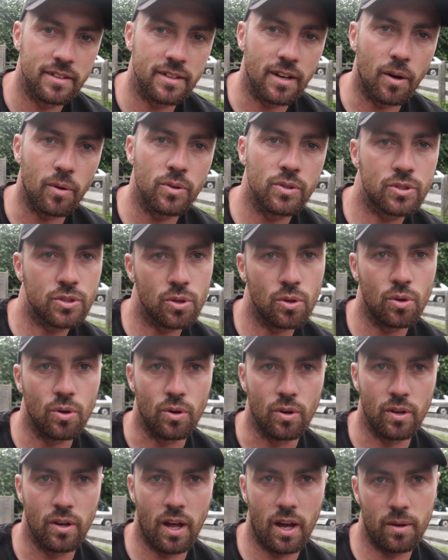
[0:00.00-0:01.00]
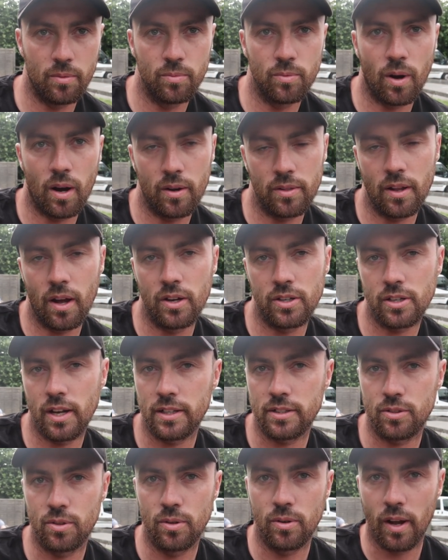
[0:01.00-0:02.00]
Go on tour. I'd just
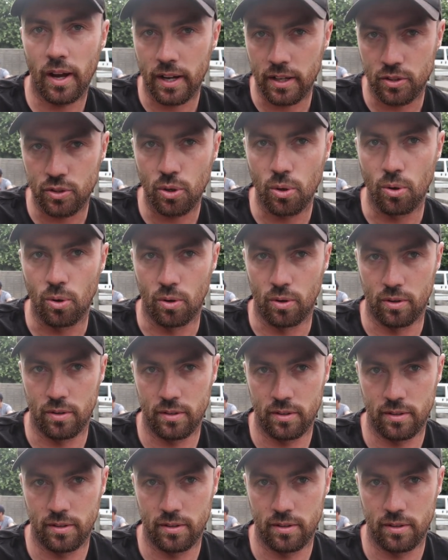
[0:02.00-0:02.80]
like to do like a tour.